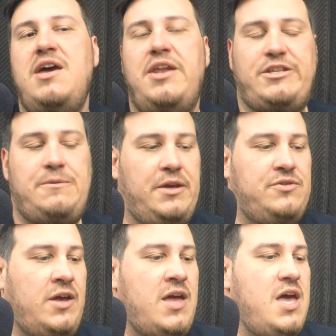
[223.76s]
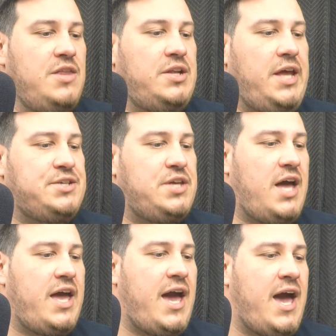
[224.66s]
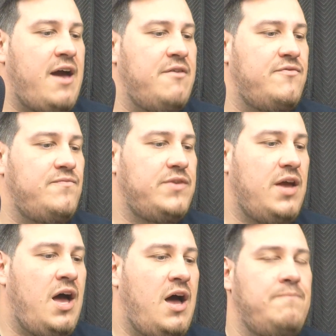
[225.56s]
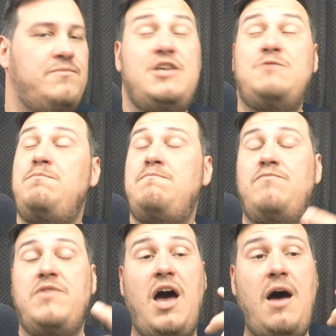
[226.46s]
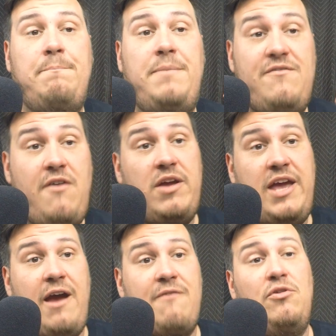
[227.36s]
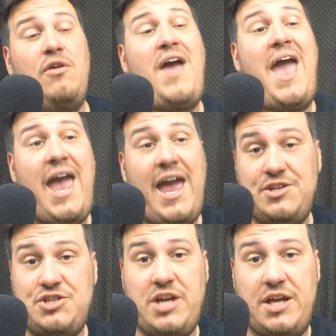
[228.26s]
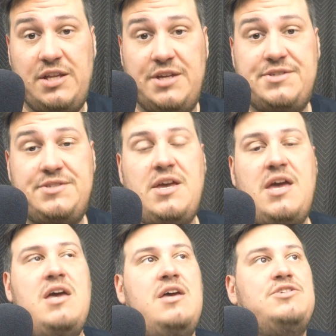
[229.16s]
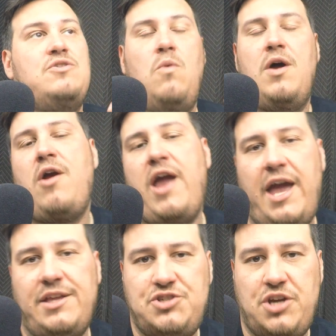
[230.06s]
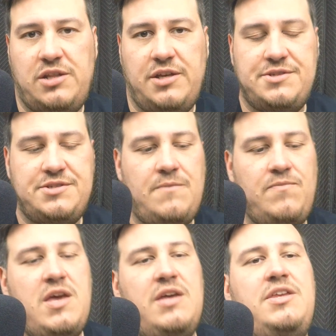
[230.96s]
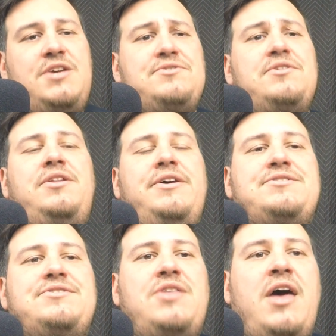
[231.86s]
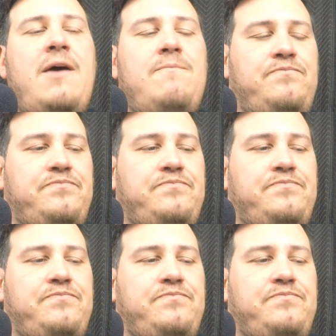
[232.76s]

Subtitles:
the biggest thing. The next thing I have is be very careful of handshake lists. So what are handshake lists? These are the lists that,